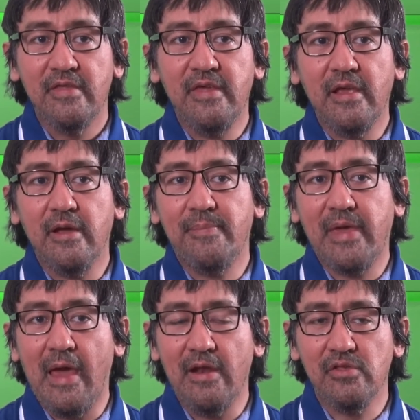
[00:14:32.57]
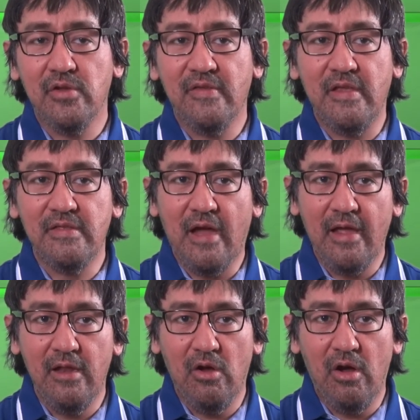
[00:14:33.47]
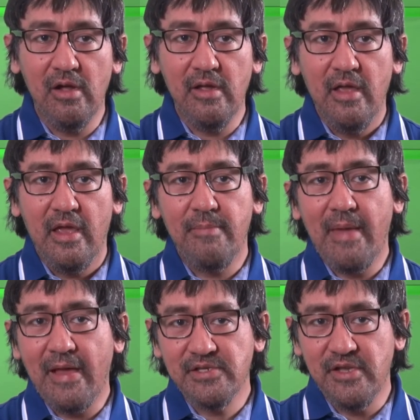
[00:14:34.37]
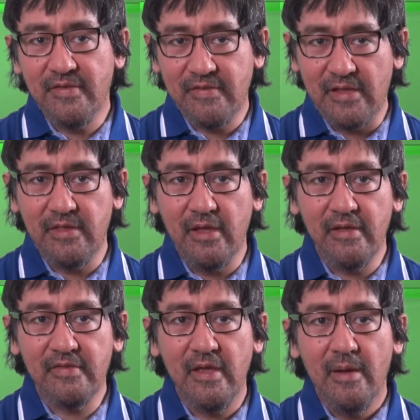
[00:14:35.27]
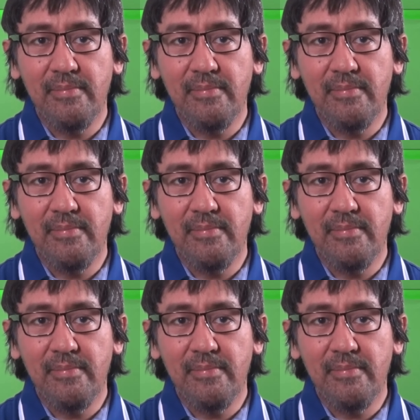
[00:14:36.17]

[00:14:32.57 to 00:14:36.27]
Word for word: think up characters and dialogue, imagine settings,